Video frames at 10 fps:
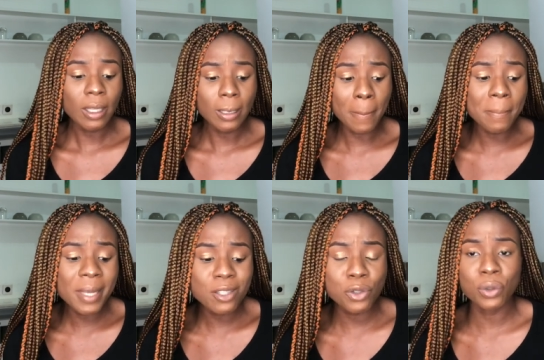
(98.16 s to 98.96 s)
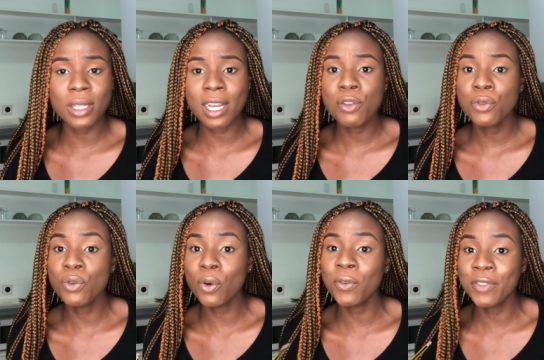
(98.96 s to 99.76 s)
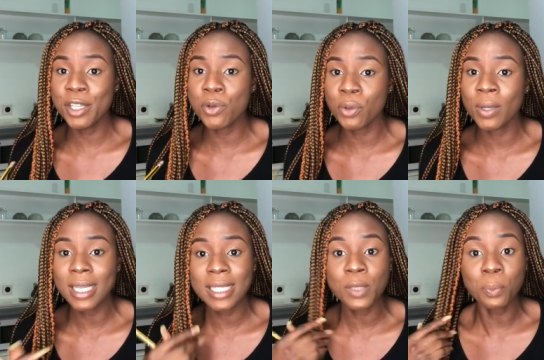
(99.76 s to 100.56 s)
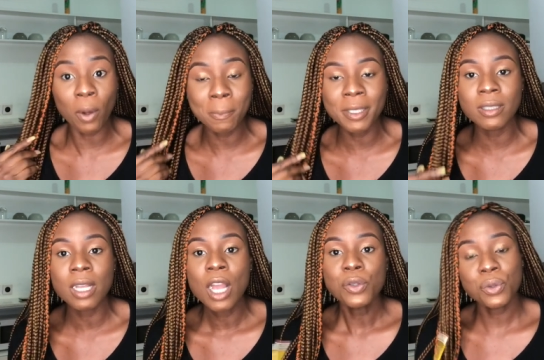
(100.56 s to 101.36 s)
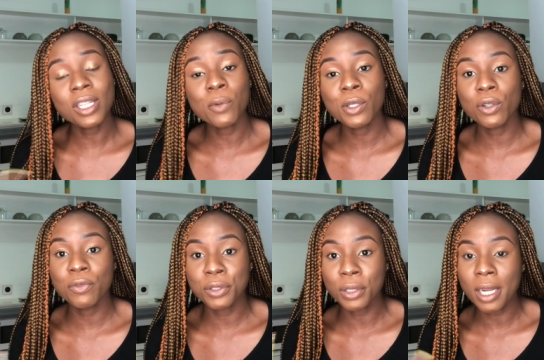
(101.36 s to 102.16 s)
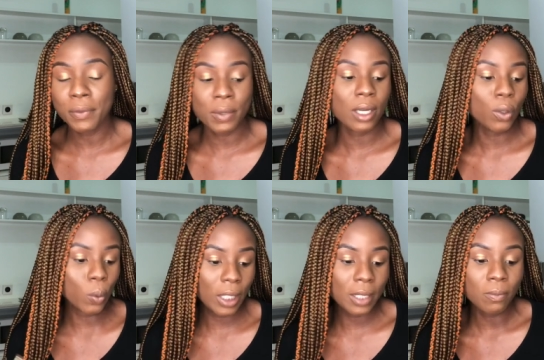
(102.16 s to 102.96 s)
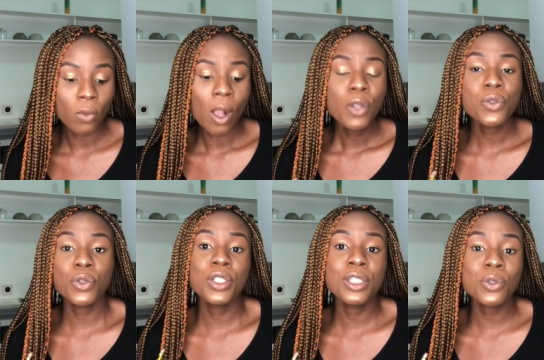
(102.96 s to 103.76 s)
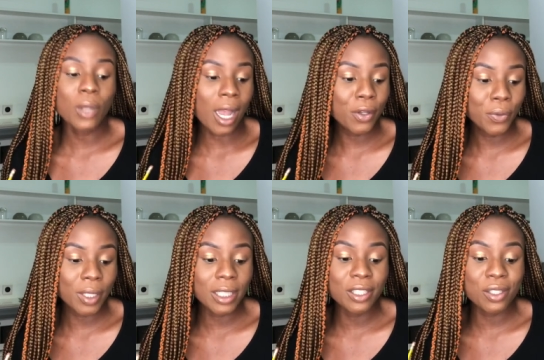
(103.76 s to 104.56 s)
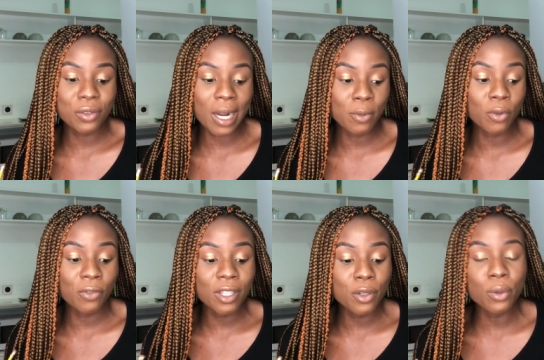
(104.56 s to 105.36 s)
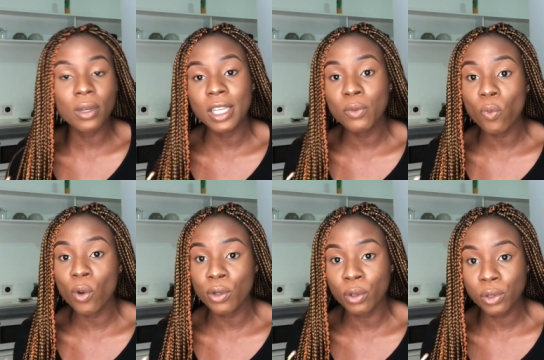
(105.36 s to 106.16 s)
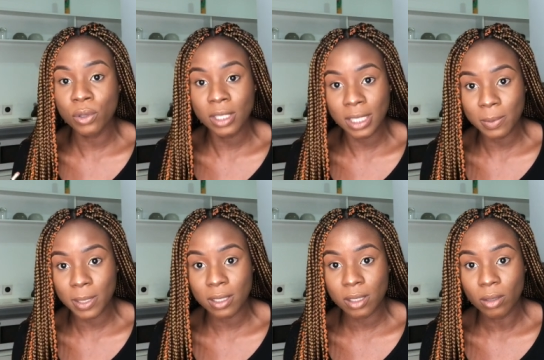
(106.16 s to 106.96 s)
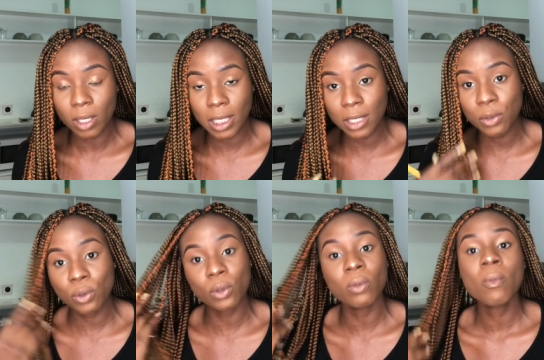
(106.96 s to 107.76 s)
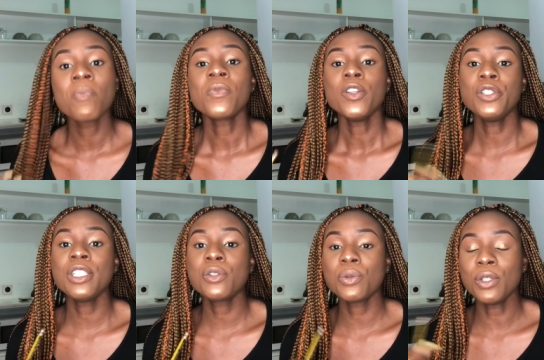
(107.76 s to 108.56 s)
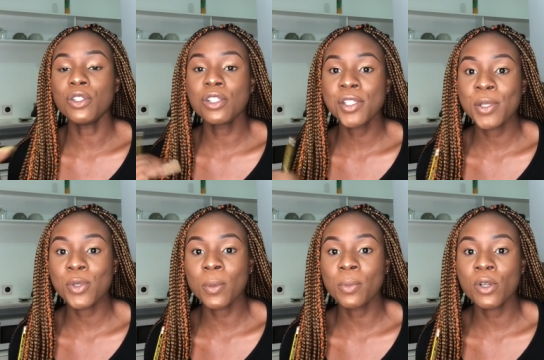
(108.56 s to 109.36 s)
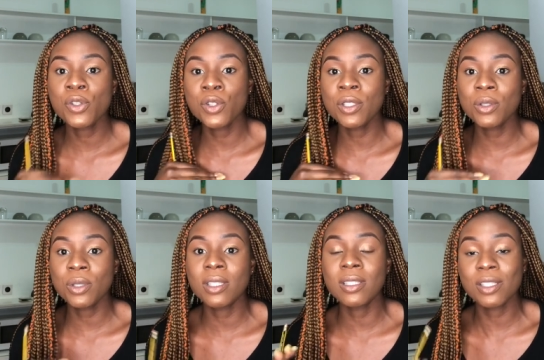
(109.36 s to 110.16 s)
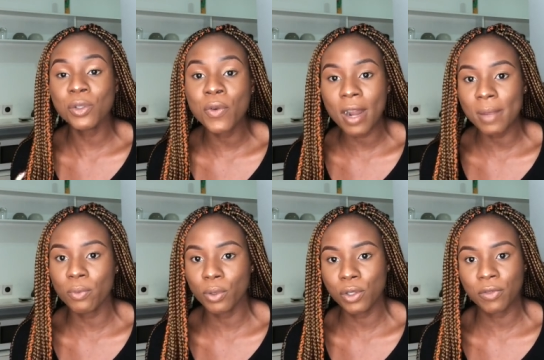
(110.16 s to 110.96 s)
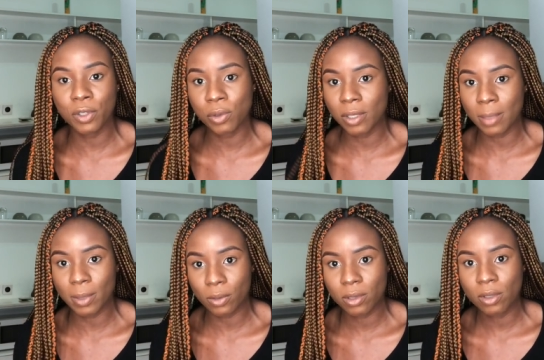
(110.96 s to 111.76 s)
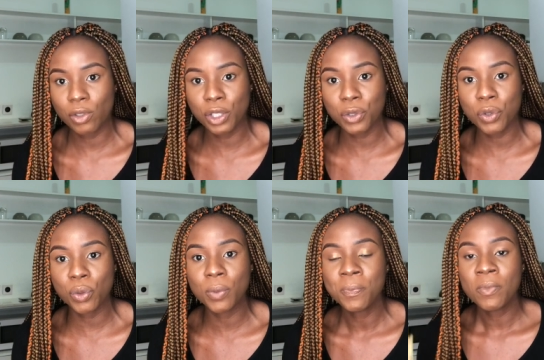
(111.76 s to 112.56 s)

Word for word: that makes sure that your video is popping so that way your video can rank okay so you need to accurately describe your video in one or two statements okay so you need to in the description box you need to describe what your video is about you need to